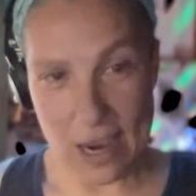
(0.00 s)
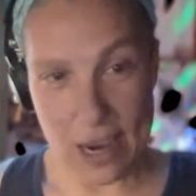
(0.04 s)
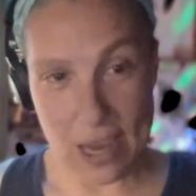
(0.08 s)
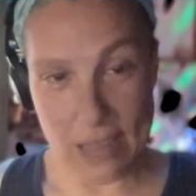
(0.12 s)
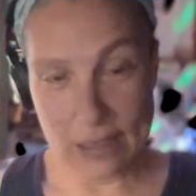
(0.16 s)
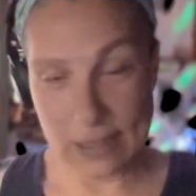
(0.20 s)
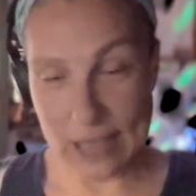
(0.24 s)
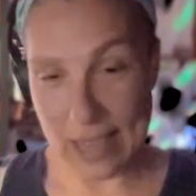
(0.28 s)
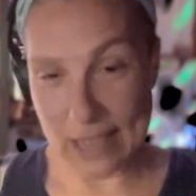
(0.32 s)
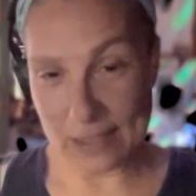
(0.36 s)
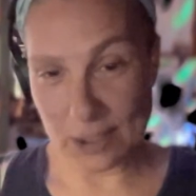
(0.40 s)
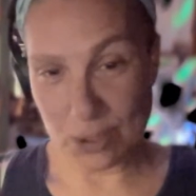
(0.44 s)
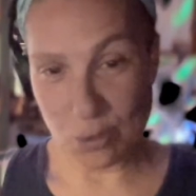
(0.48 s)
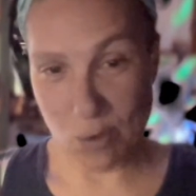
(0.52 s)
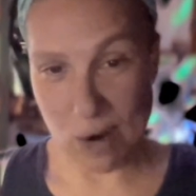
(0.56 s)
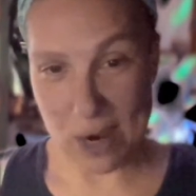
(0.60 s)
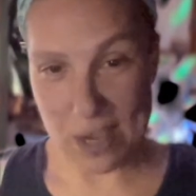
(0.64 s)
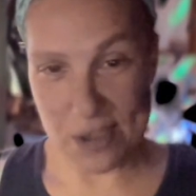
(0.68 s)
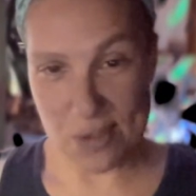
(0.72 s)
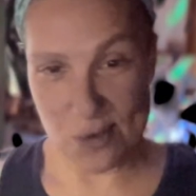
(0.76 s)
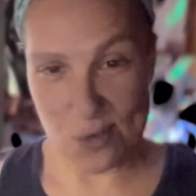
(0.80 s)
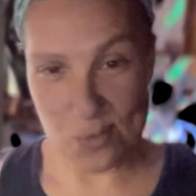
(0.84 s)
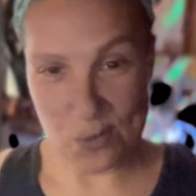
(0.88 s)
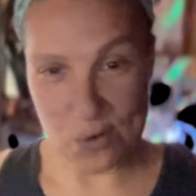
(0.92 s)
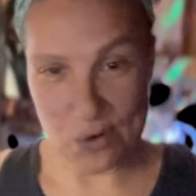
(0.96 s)
And that's
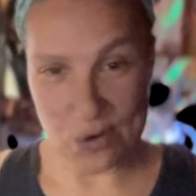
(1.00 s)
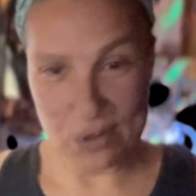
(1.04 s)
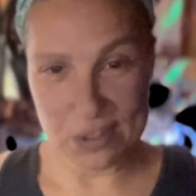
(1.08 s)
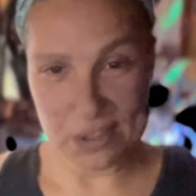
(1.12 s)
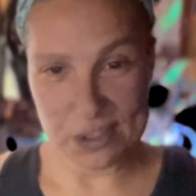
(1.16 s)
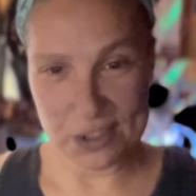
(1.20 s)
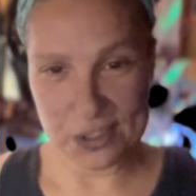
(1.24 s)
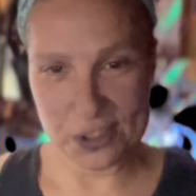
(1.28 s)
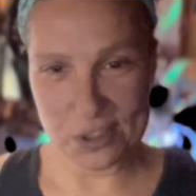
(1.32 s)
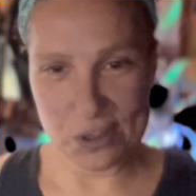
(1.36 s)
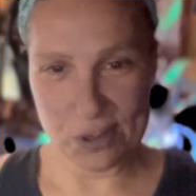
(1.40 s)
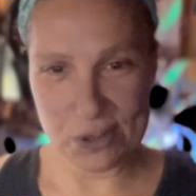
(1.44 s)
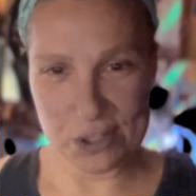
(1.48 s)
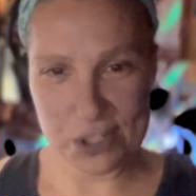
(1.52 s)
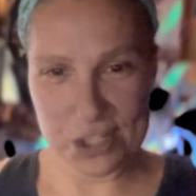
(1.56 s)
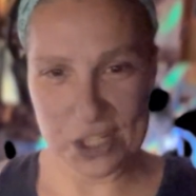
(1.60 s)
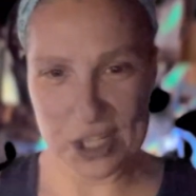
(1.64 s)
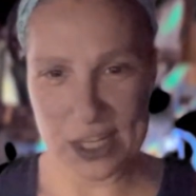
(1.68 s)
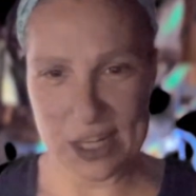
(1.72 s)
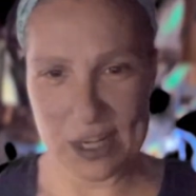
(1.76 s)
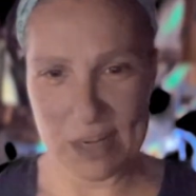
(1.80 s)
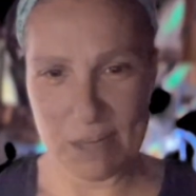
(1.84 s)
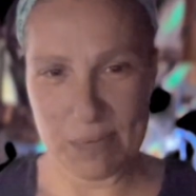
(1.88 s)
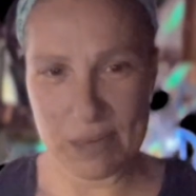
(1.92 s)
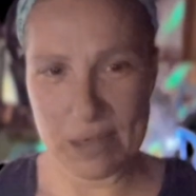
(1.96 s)
why the world is so
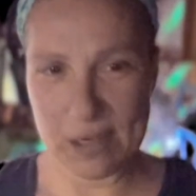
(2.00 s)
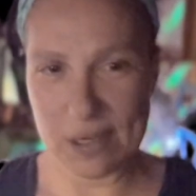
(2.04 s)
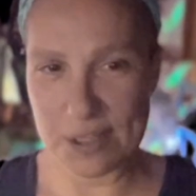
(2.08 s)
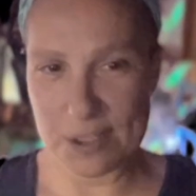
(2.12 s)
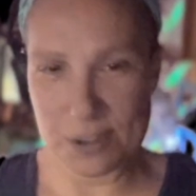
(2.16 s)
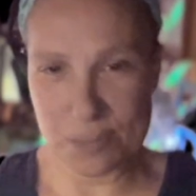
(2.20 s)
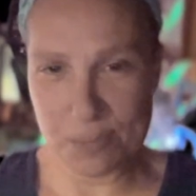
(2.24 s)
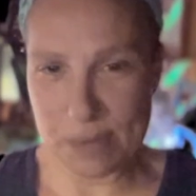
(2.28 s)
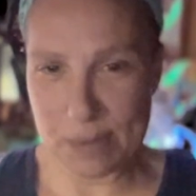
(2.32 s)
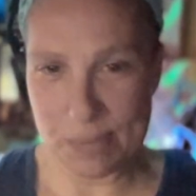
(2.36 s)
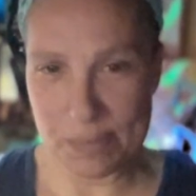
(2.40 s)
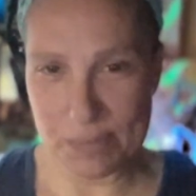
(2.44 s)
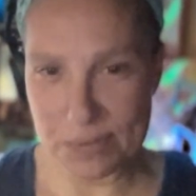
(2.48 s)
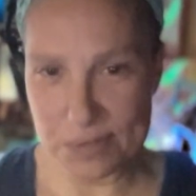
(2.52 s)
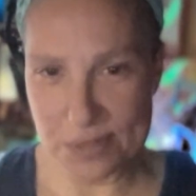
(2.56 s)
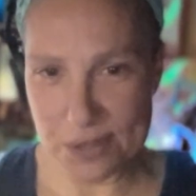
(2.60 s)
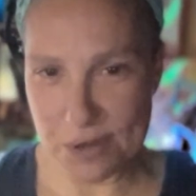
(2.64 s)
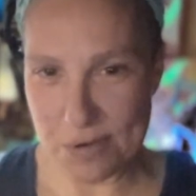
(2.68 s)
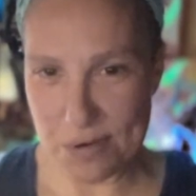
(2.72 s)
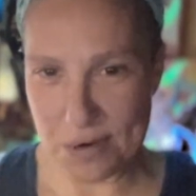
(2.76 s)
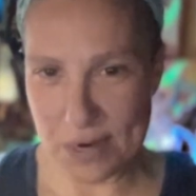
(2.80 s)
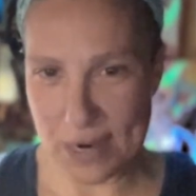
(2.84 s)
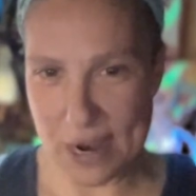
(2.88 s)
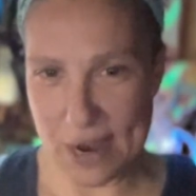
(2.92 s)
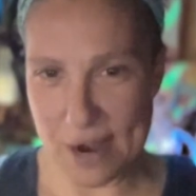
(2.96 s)
shitty, because people
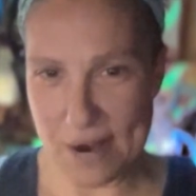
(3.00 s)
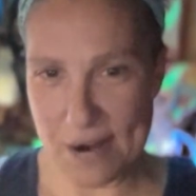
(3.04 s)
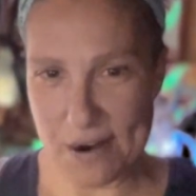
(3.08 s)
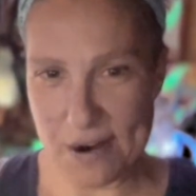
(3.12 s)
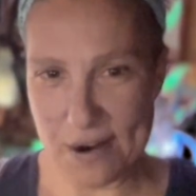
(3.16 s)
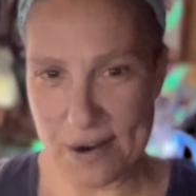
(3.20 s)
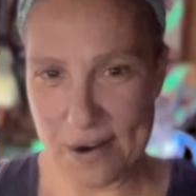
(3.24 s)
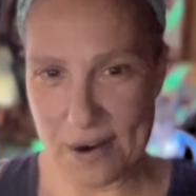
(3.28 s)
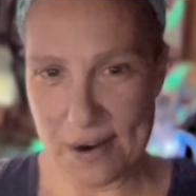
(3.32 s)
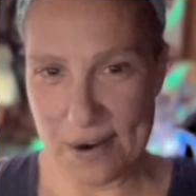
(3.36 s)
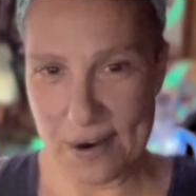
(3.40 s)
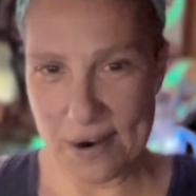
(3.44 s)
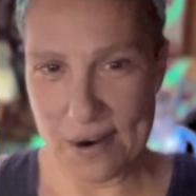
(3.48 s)
don't care.